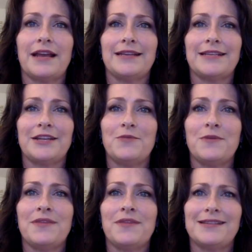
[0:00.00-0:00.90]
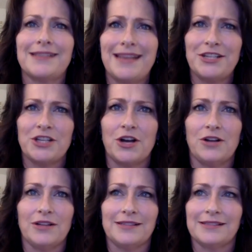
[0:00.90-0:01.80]
I tell you when the next connection
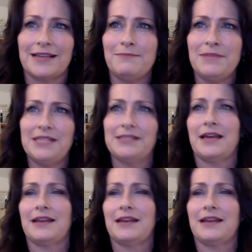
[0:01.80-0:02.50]
call is. I missed that, I